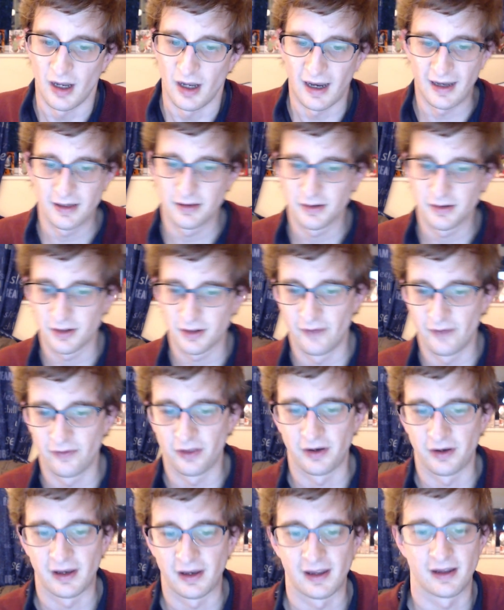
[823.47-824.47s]
And other
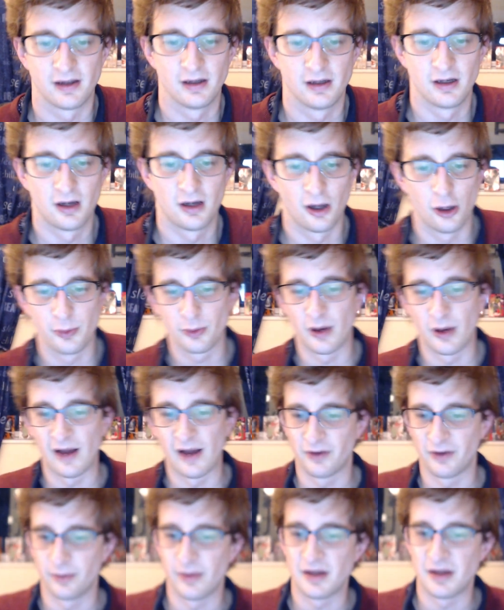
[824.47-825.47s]
than that, I hope you'll
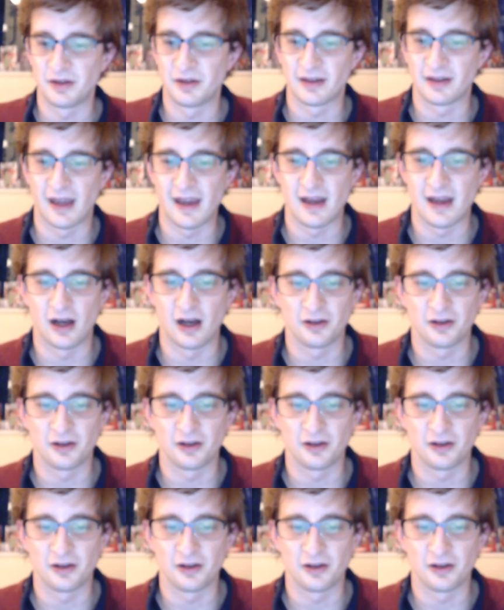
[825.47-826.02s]
have an amazing day.